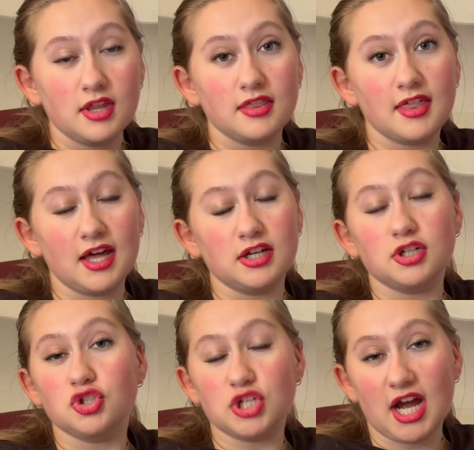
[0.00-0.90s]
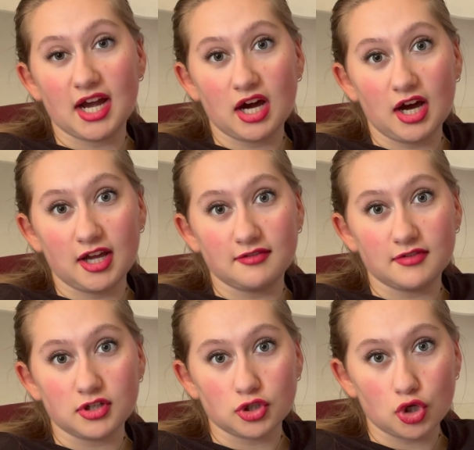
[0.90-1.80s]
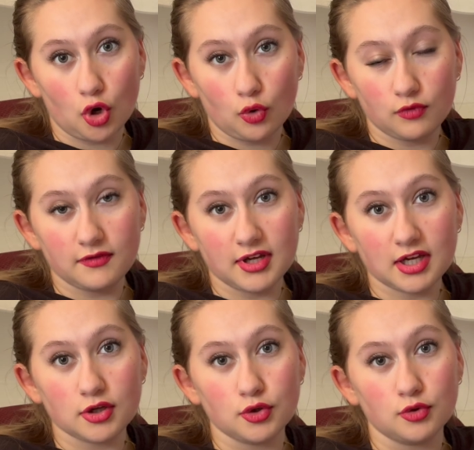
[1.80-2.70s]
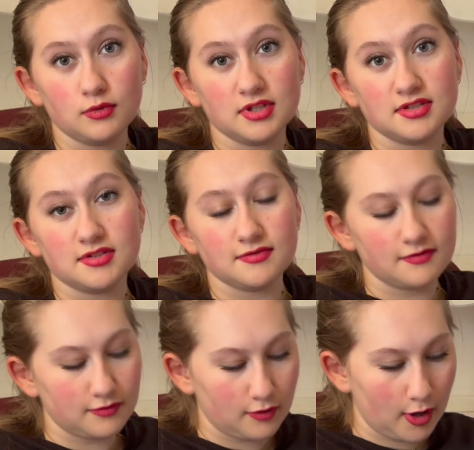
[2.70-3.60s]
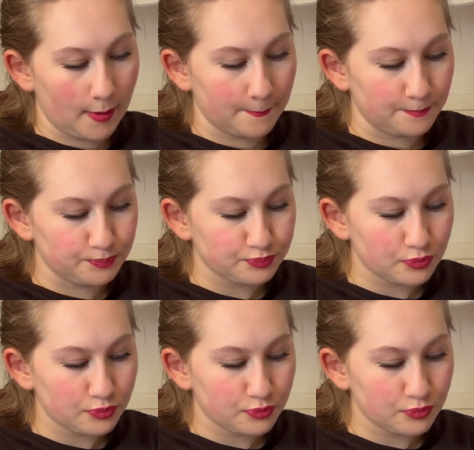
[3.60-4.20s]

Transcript: Then Jack Ivan Kovic, who is from